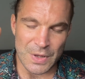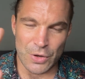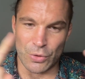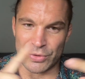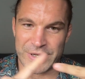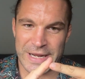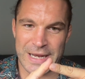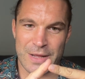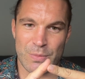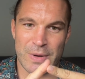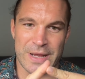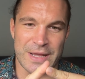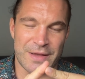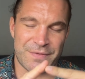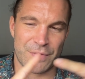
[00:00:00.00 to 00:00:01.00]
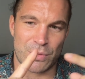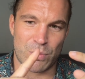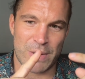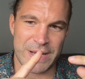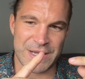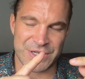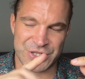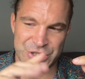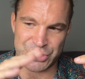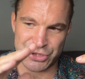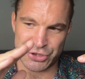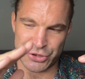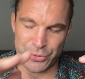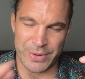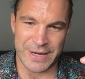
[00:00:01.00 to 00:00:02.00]
daily weight. If your weight is
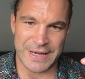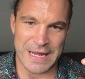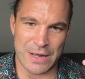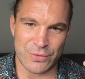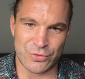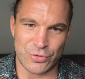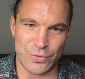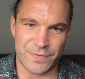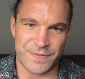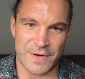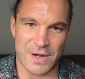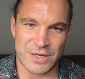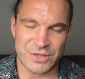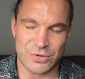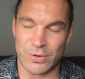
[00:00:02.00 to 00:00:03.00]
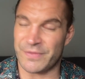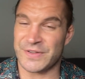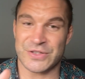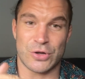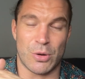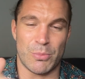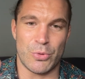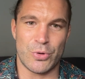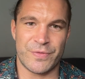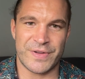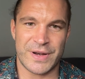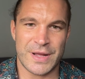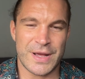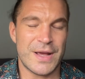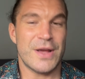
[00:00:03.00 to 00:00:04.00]
shooting down too fast, or if it's not moving,
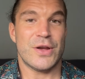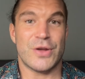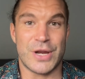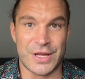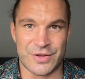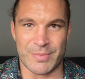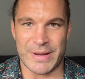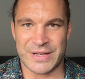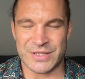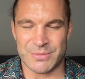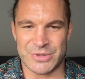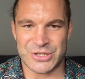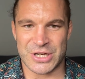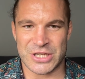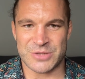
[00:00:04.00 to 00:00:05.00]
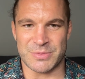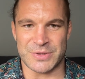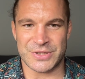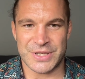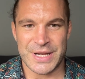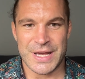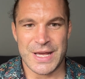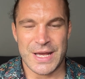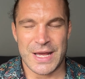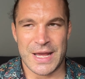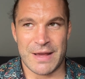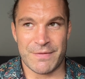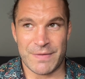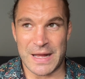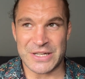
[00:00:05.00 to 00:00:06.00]
you need to make some adjustments.
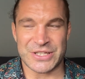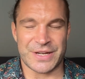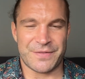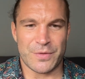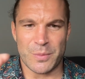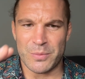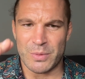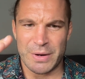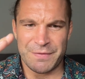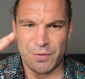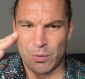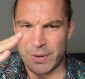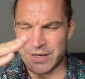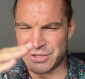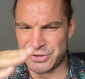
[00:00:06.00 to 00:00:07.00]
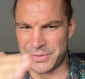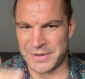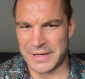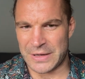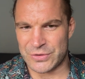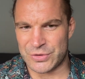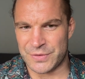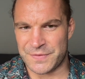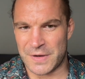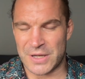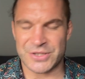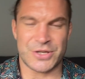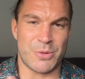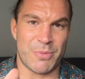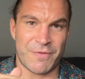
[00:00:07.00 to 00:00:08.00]
If your weight is shooting down too fast
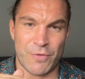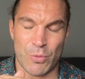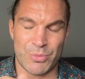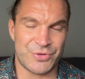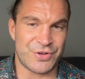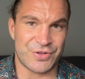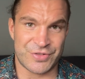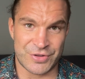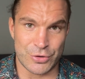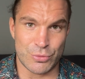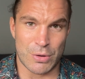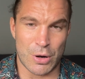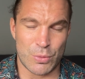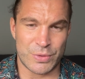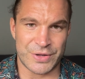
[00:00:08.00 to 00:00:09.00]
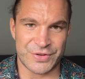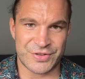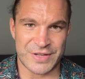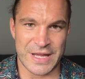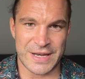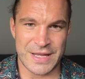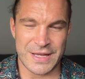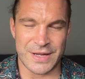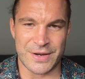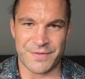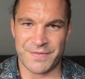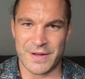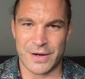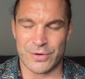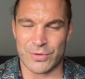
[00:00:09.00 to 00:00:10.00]
and your performance is still holding steady and you're
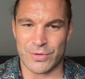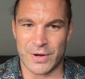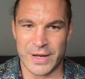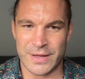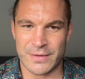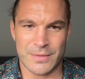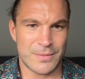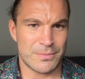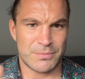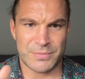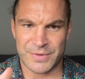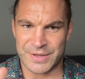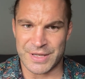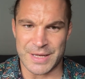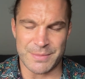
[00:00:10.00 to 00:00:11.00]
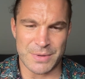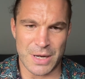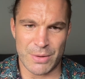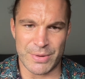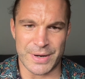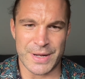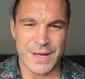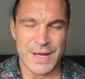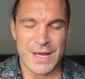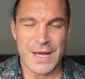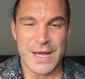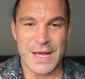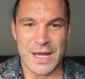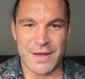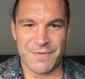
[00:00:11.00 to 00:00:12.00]
feeling all right, keep going.
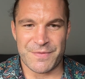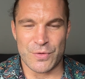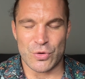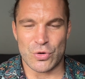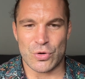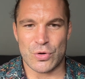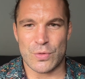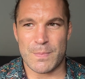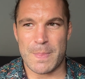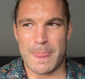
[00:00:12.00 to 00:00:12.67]
If your